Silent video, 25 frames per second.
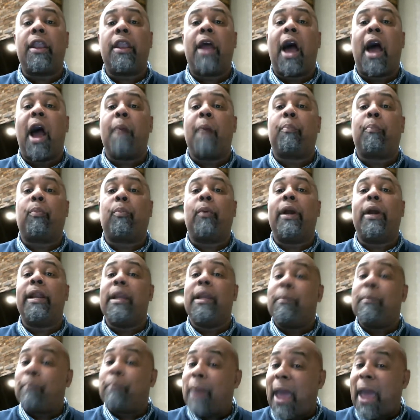operate
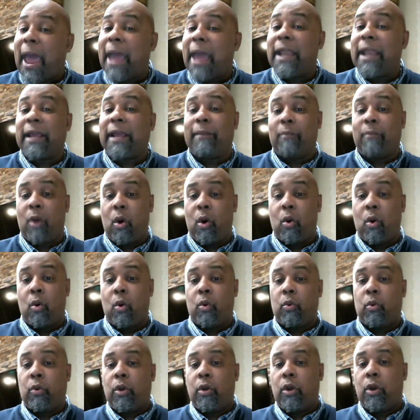in panic mode.
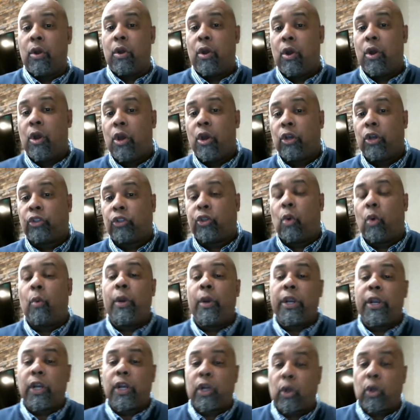So
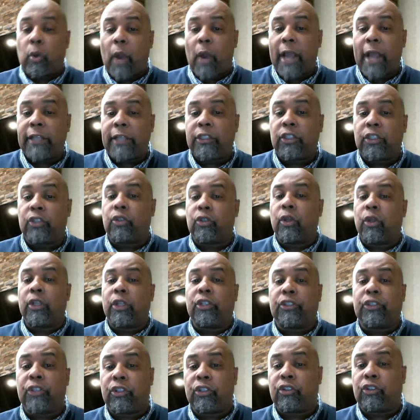when the crisis or the
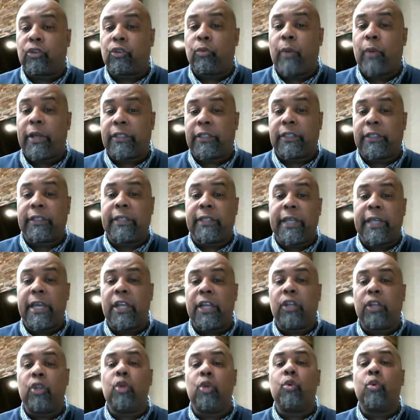situations
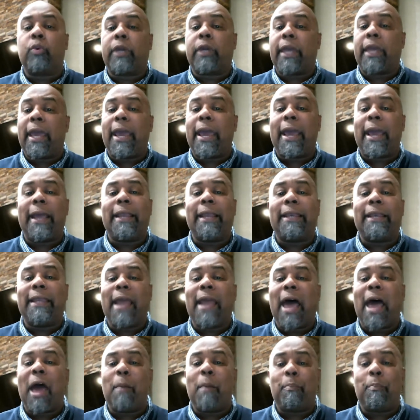hit, you
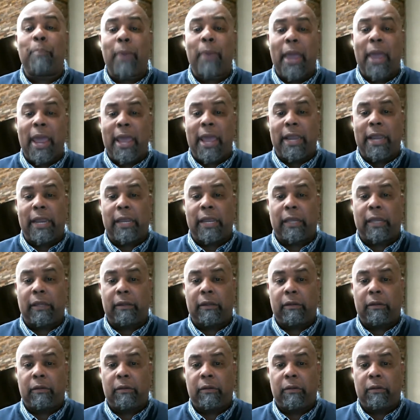cannot panic.
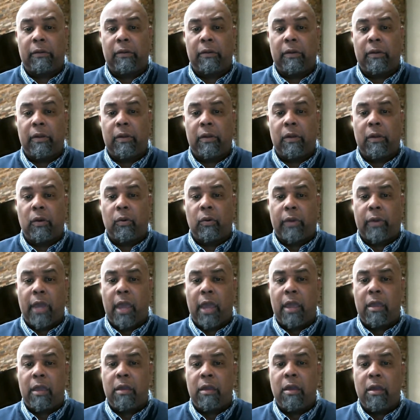
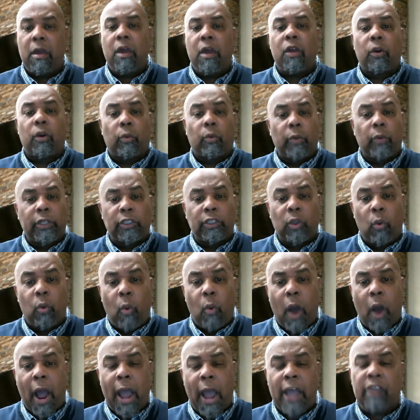Okay? The reason
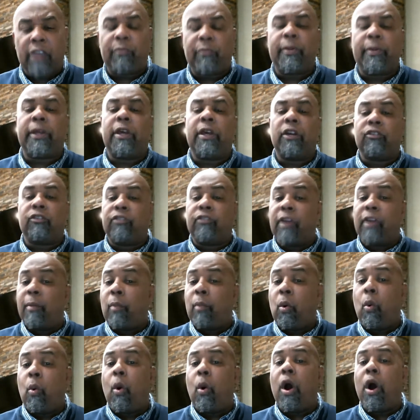why is because, number
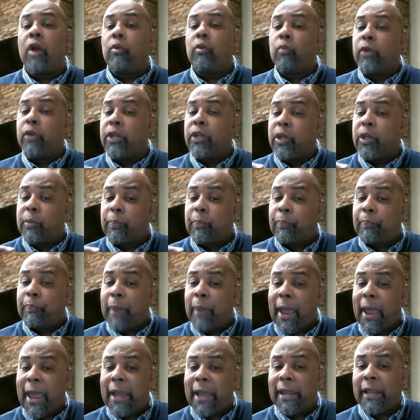1, when you
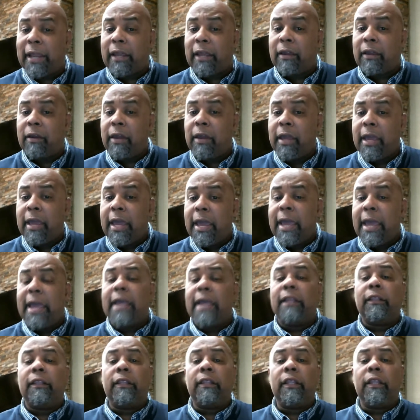panic,
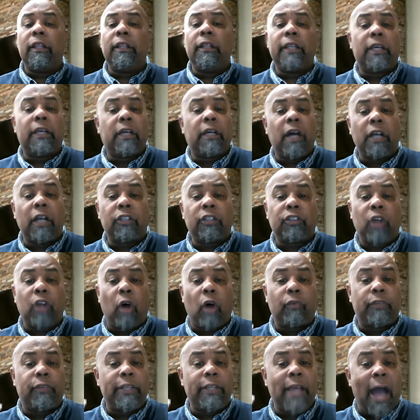it literally cuts
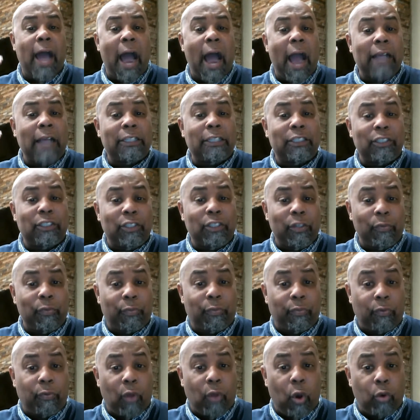off the oxygen
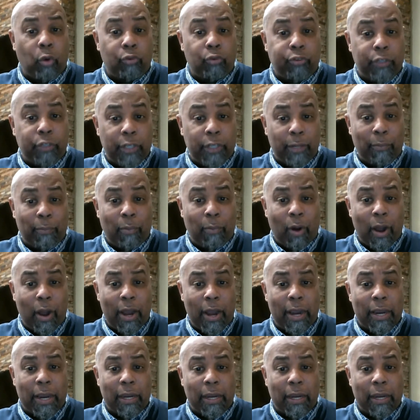flow to your brain,